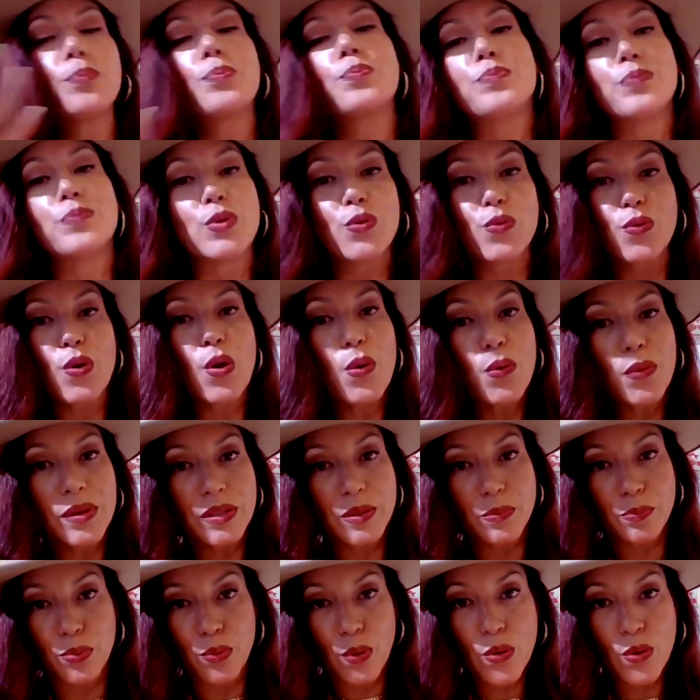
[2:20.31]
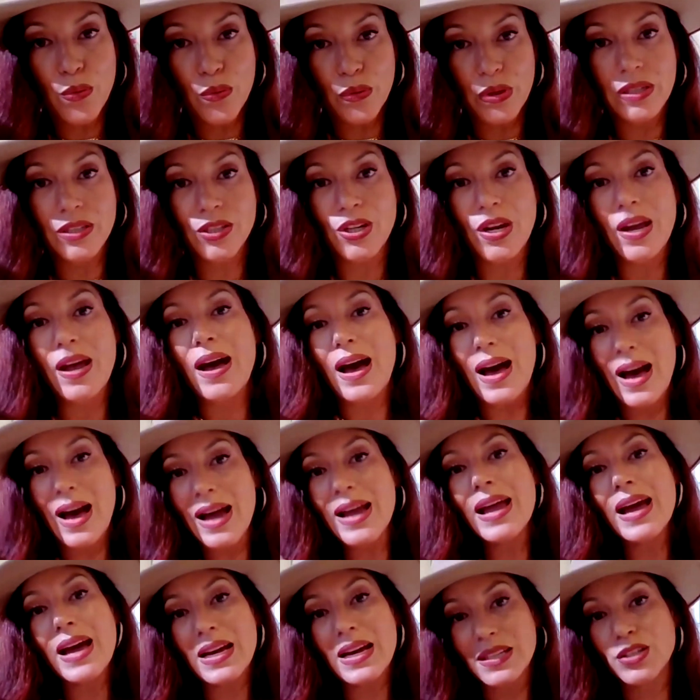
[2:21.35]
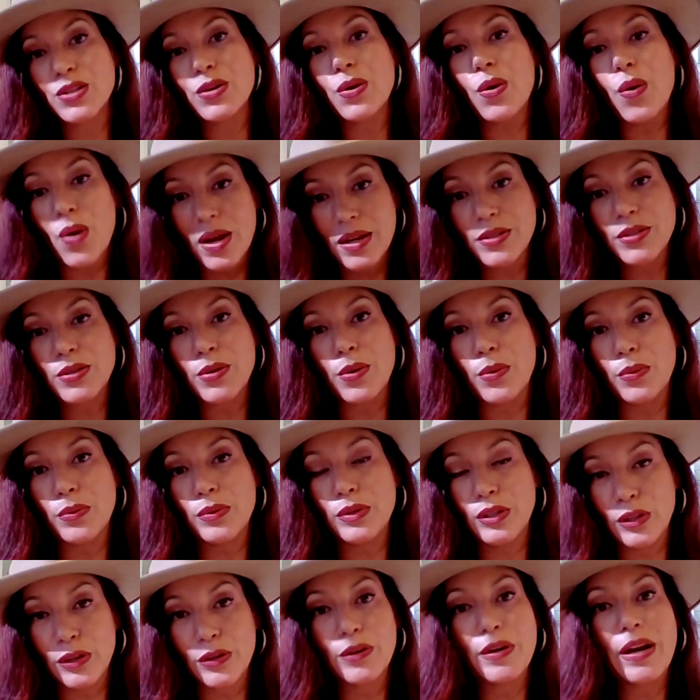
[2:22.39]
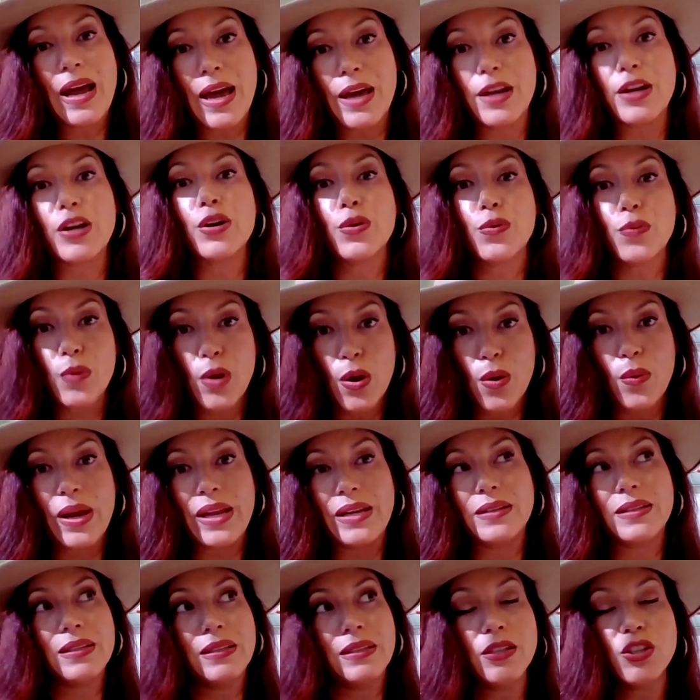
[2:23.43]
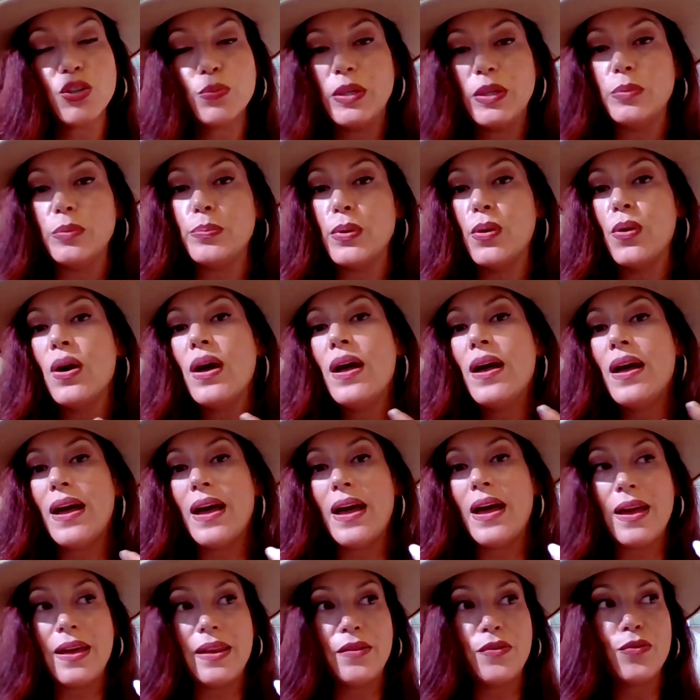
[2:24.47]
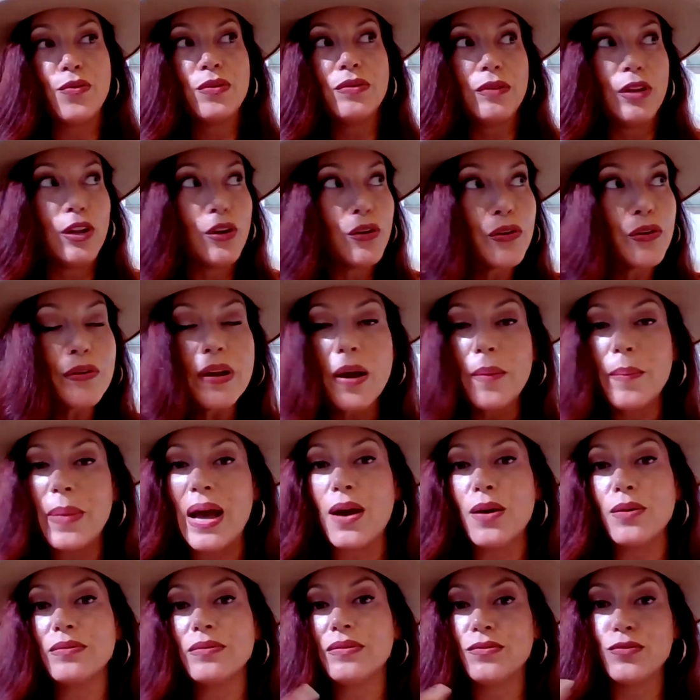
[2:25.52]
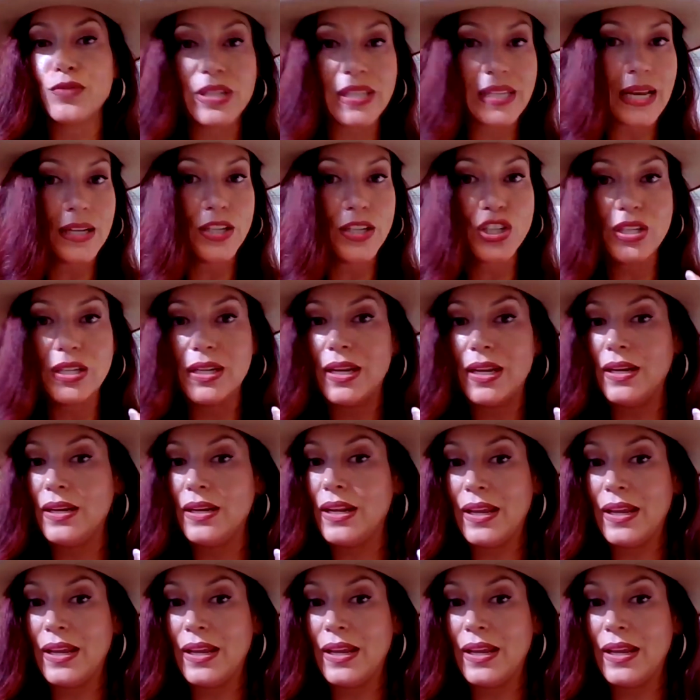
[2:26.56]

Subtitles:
this brokerage, I had to also learn how to grow and teach people and learn about retention and growth.